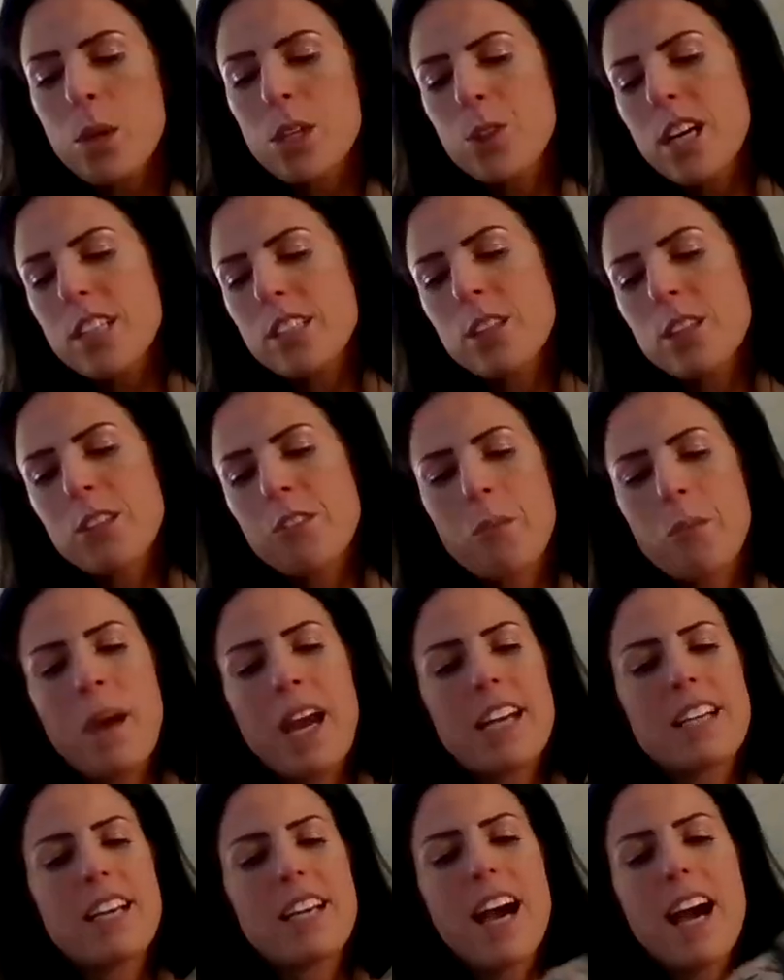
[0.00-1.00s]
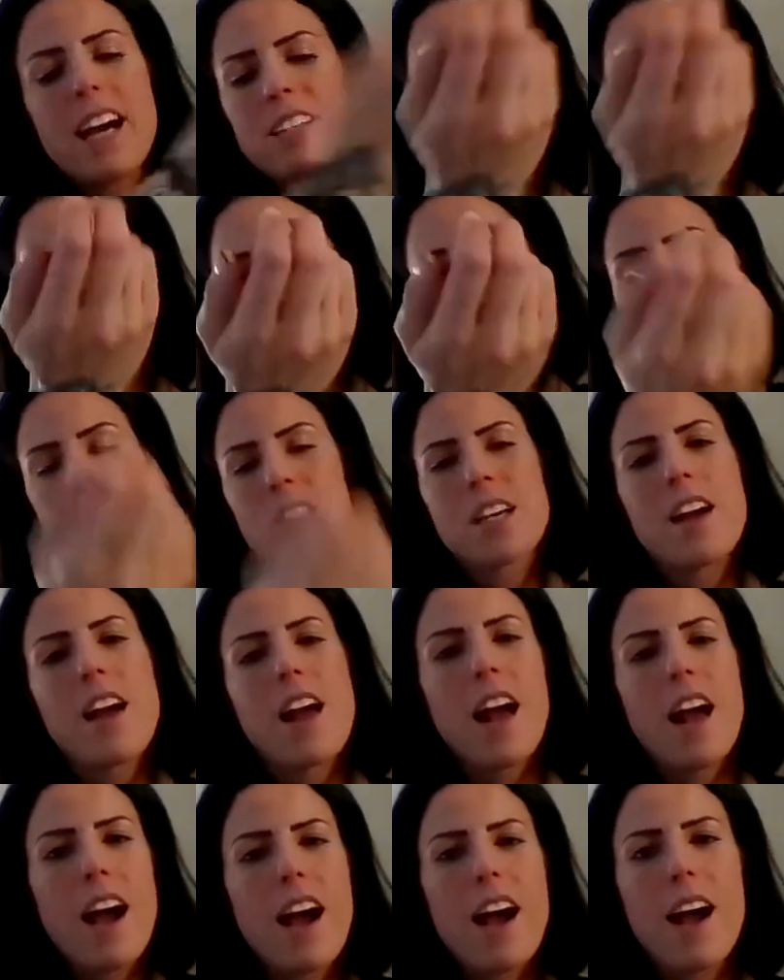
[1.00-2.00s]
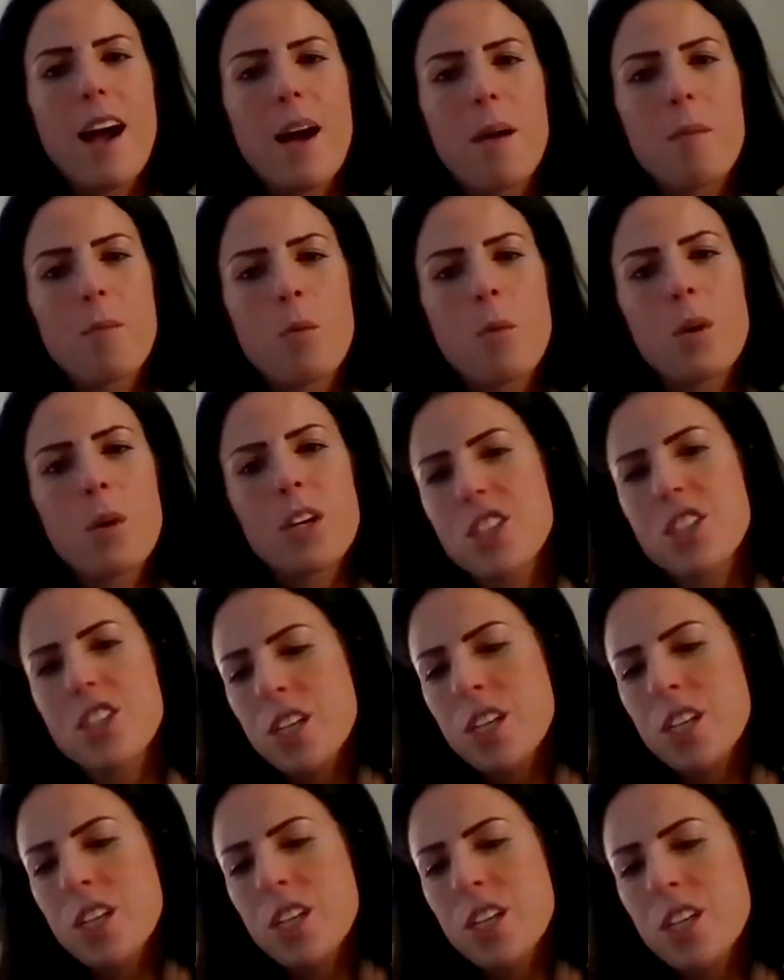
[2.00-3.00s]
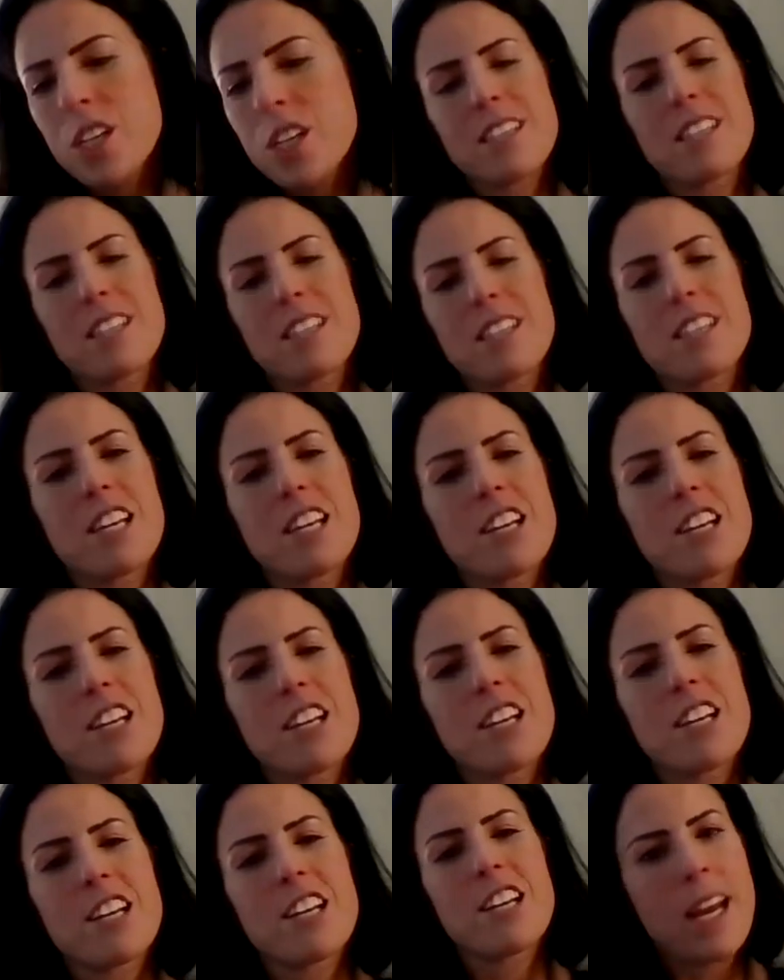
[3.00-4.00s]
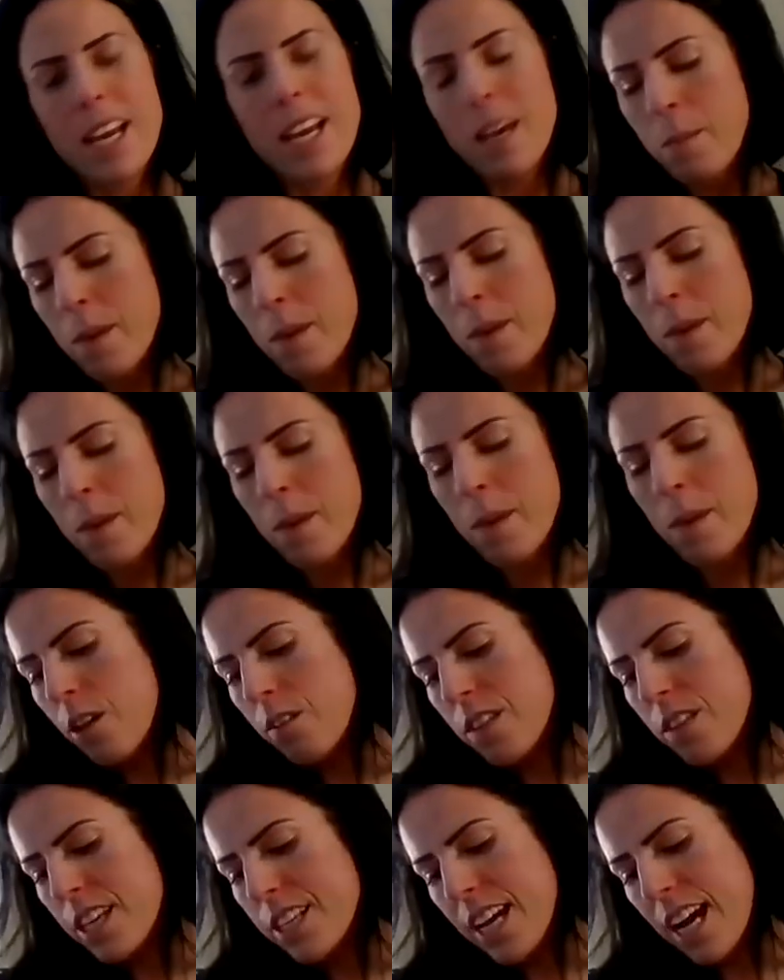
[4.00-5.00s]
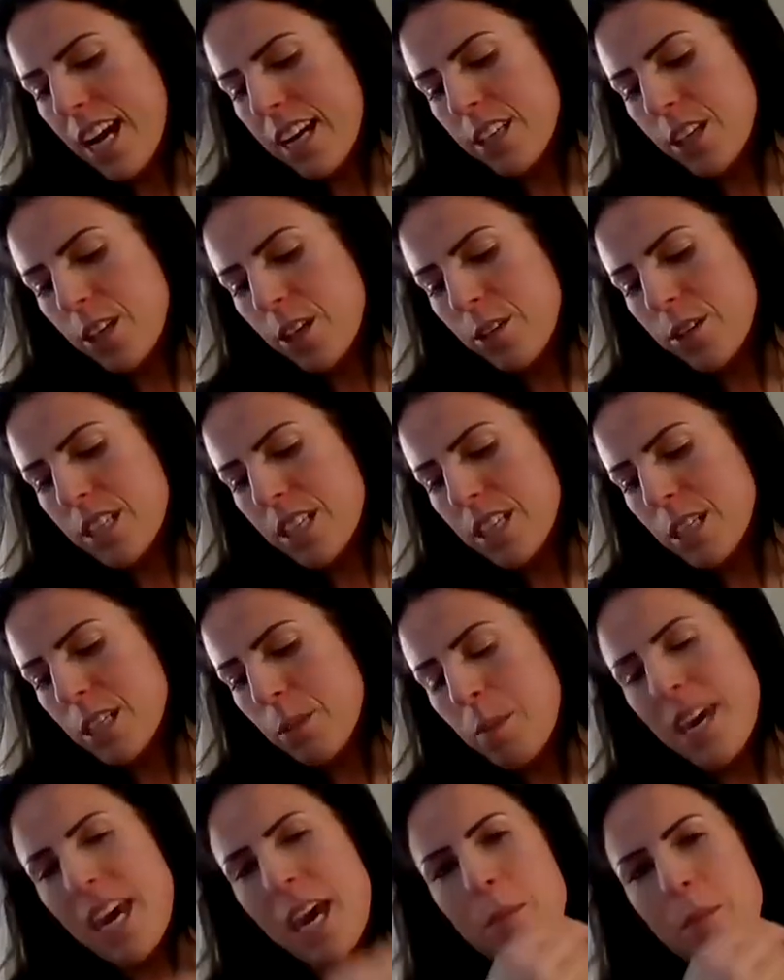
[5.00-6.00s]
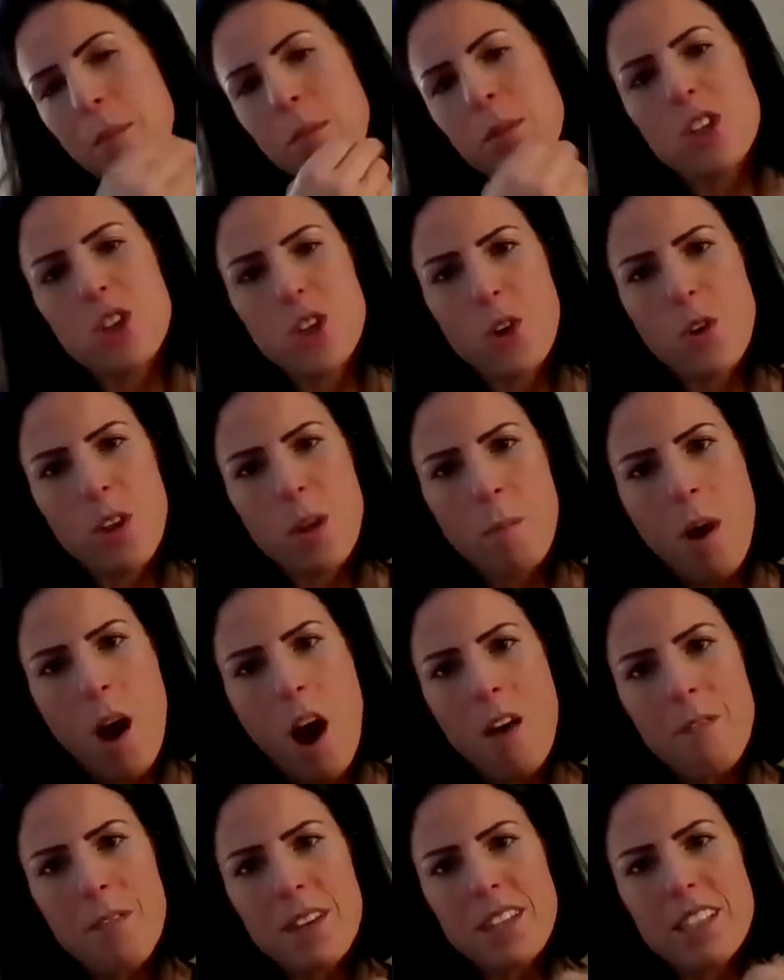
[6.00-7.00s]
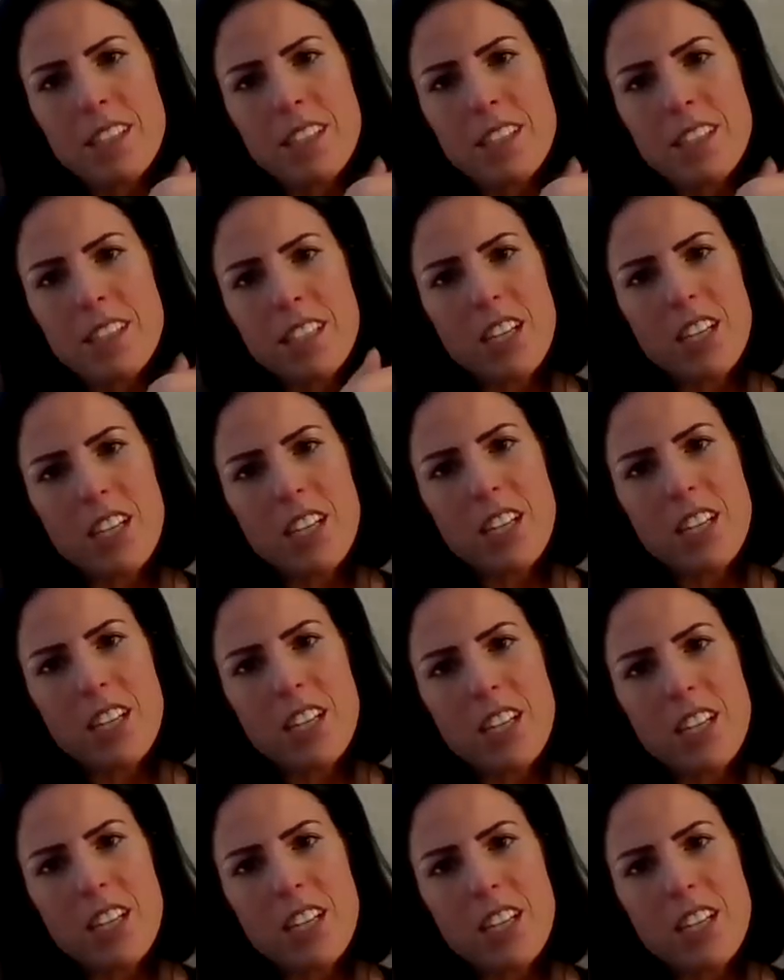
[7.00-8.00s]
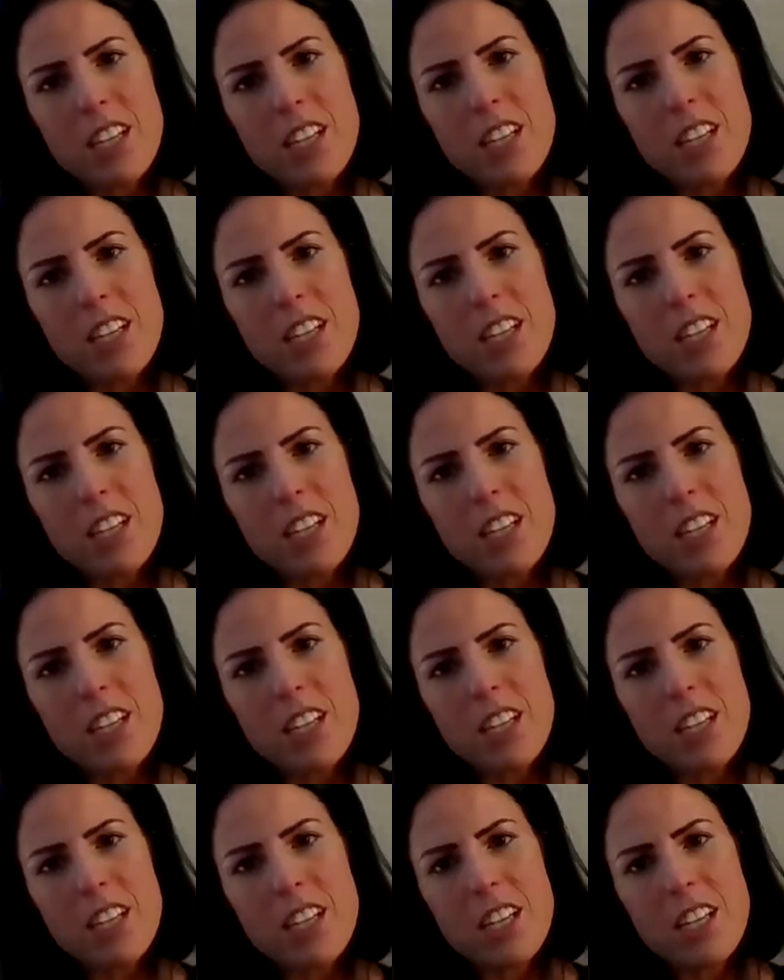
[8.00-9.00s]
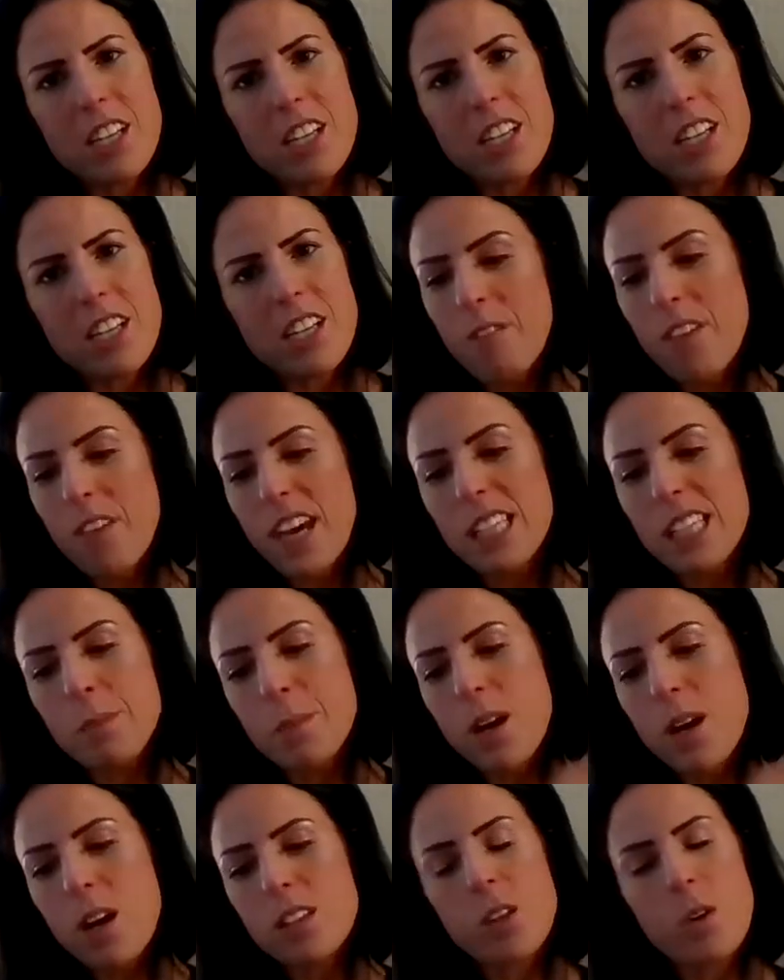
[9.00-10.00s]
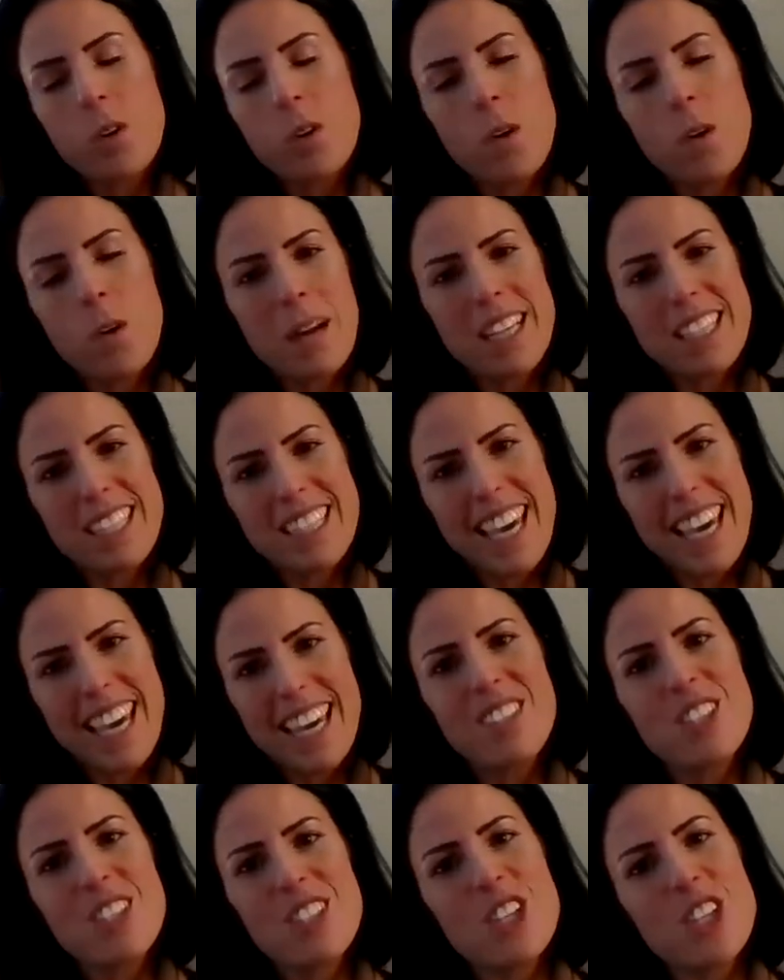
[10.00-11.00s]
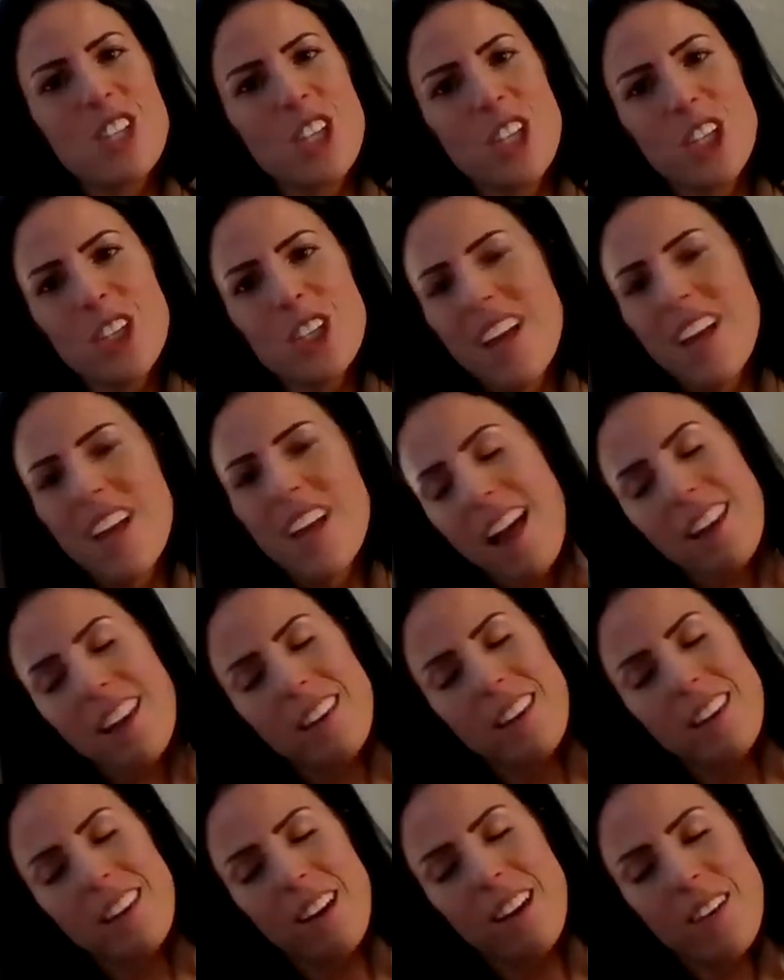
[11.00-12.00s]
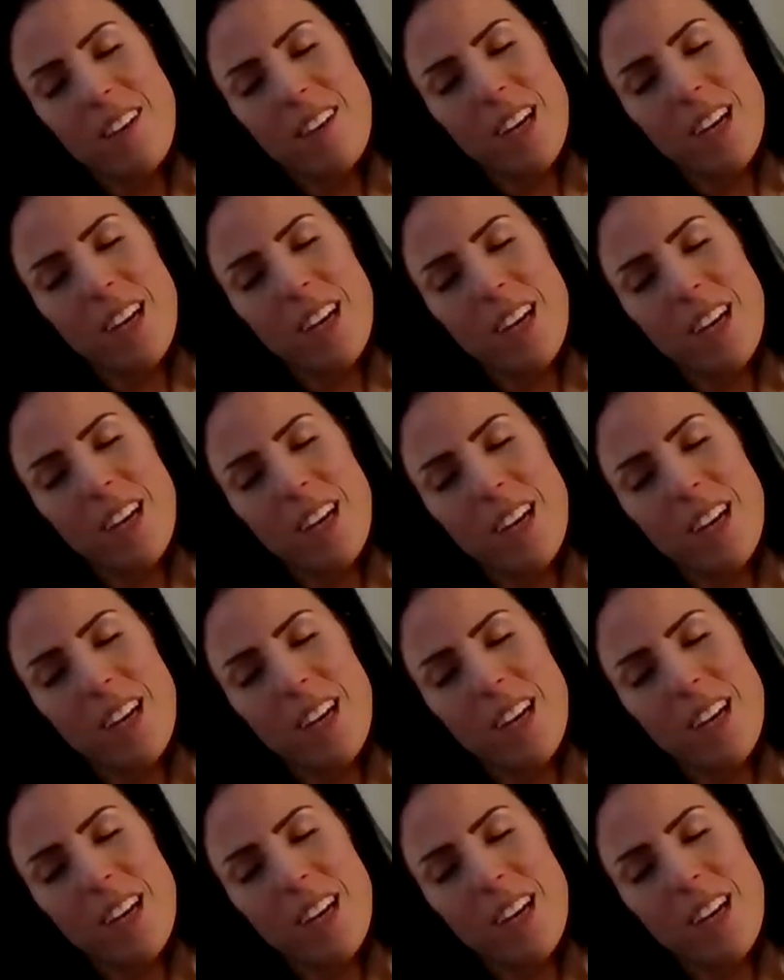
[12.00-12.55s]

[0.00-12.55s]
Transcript: the moisturizers for my tattoos, which to me is there's meaning behind all of these tattoos, and to be able to show them off and still have that glow that's not just on my face, but also on my skin too. I love it.